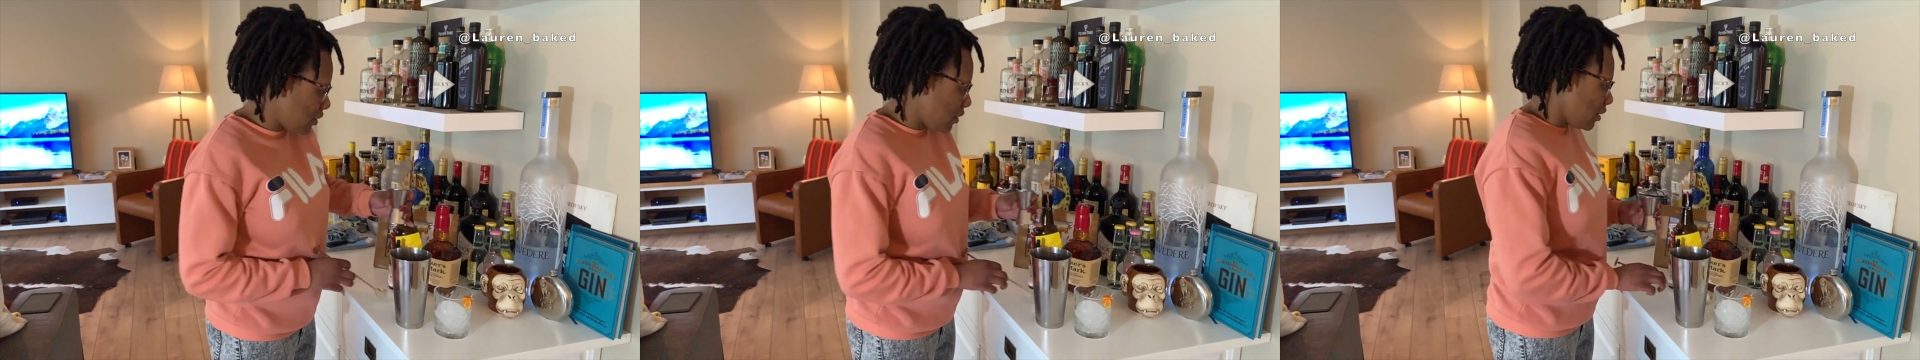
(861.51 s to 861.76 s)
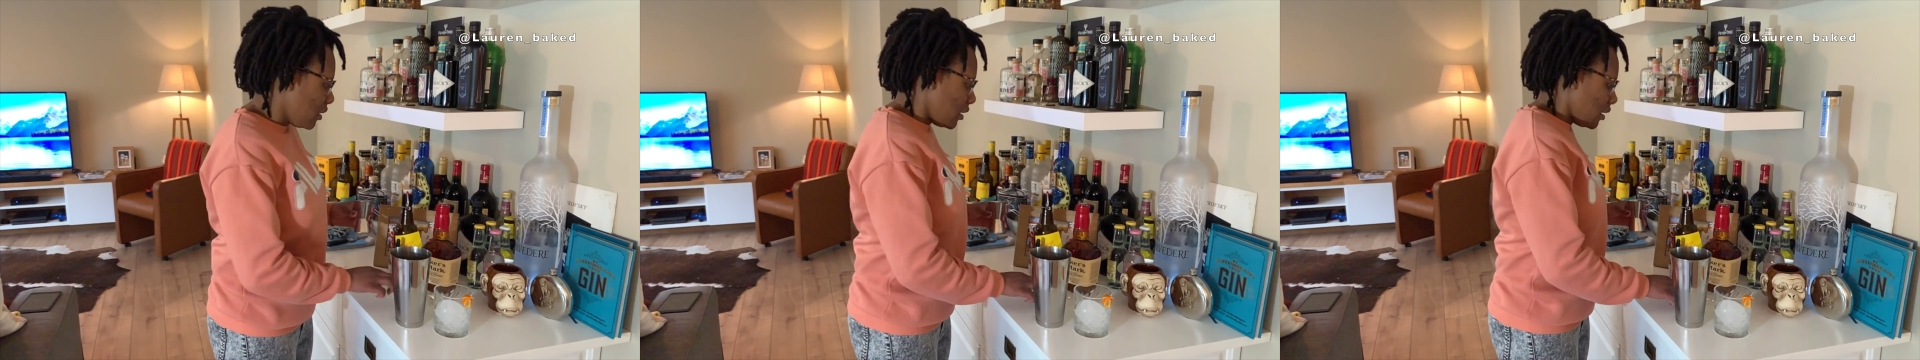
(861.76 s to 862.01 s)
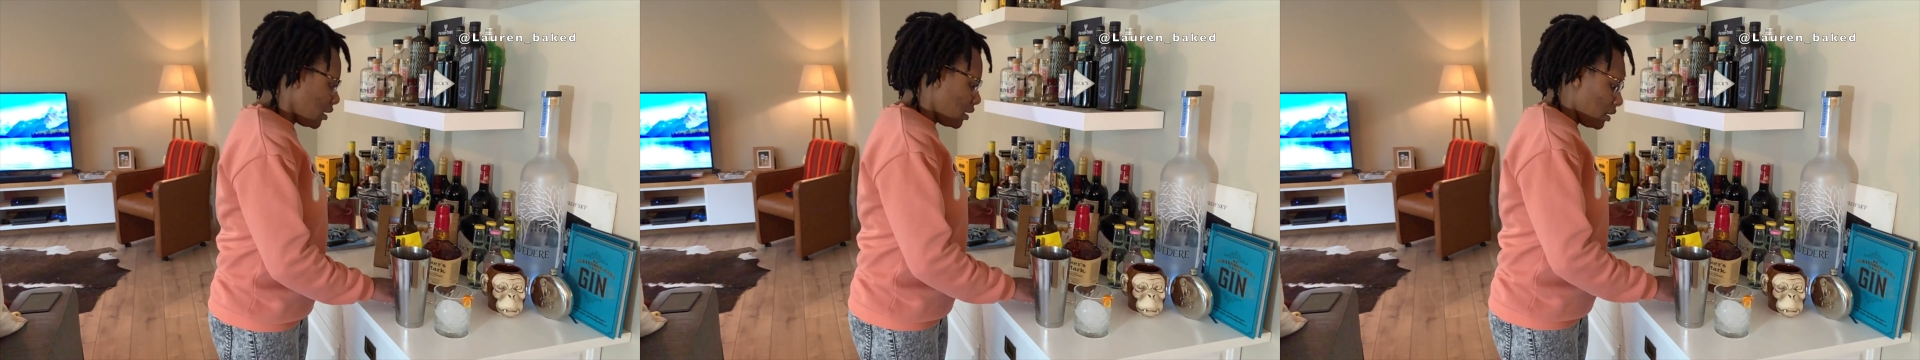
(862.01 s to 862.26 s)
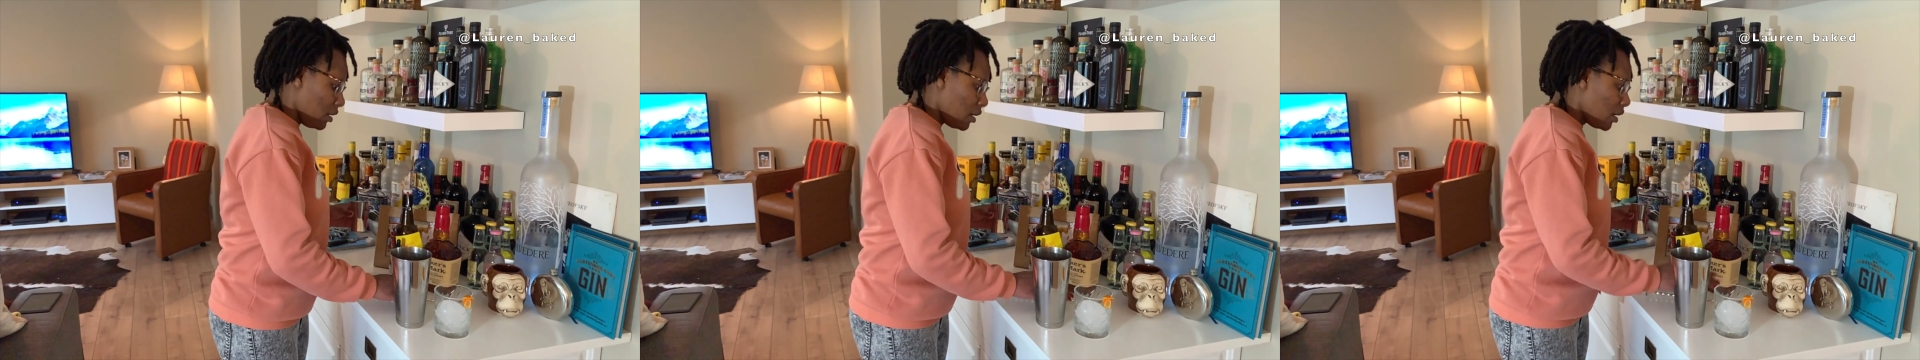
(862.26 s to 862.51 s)

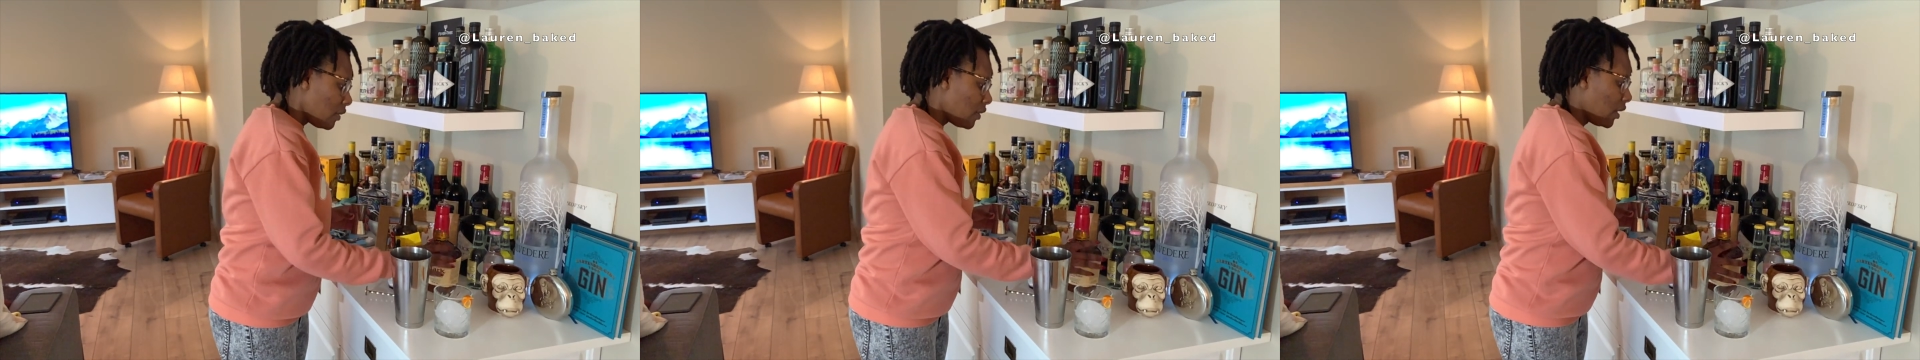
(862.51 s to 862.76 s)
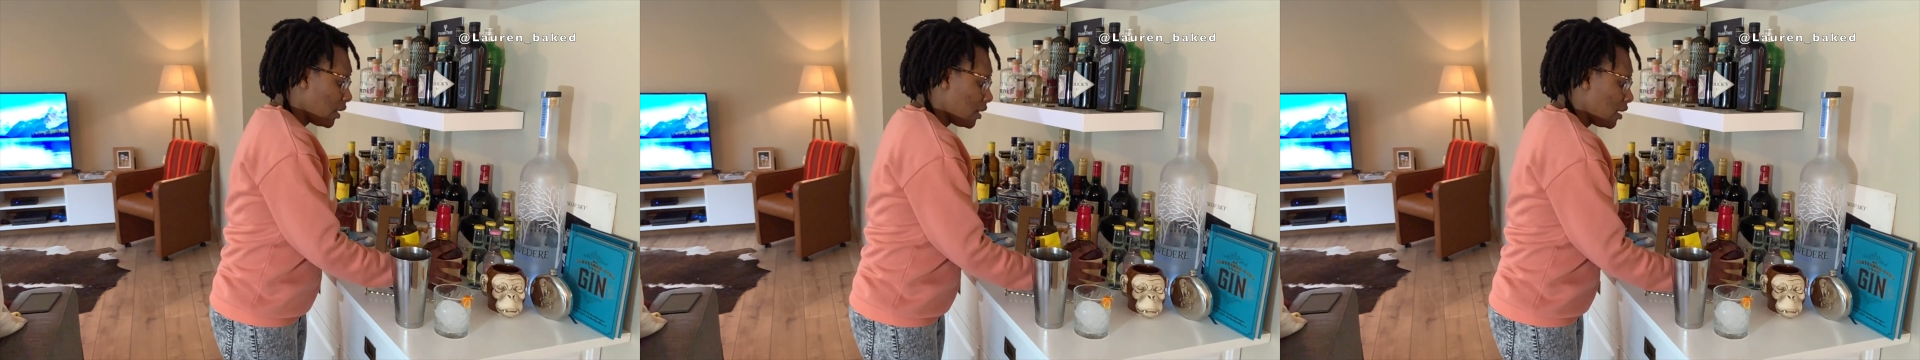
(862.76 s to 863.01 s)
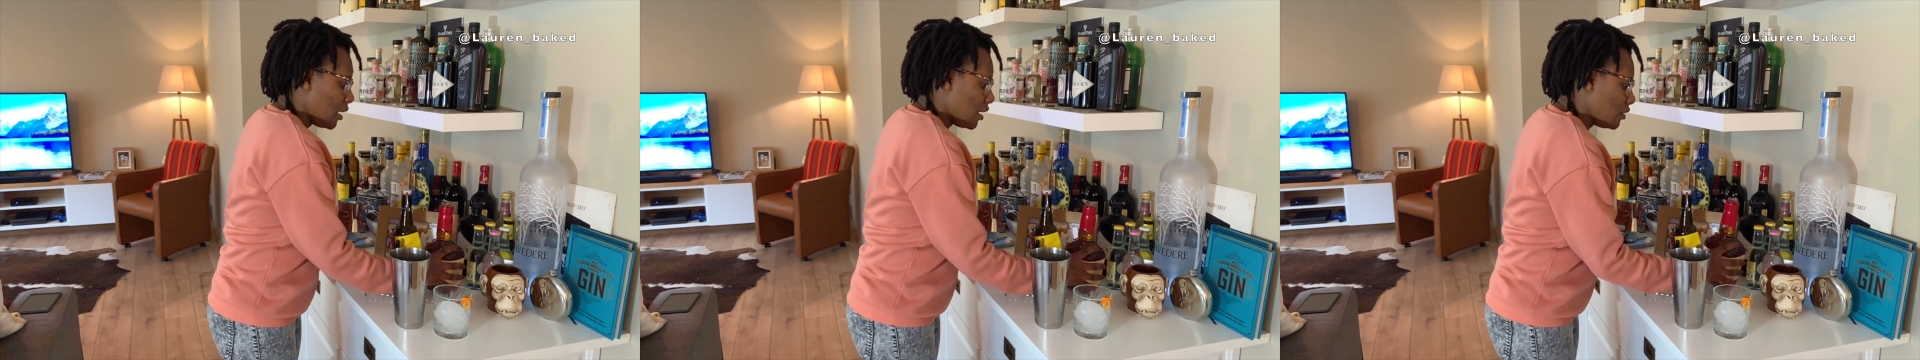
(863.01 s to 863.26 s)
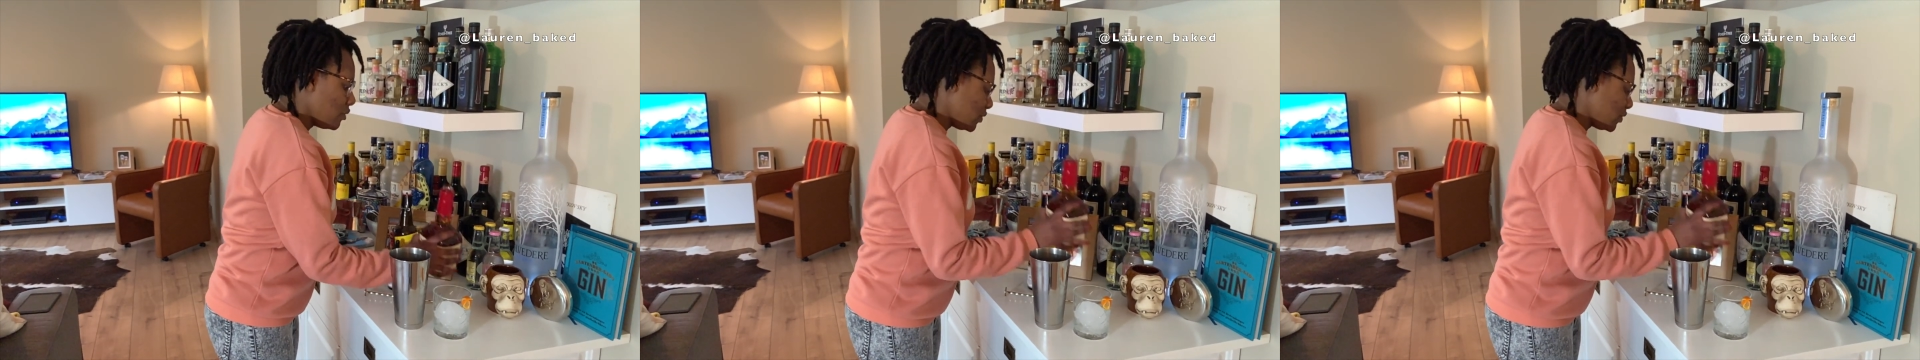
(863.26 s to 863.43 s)
And then I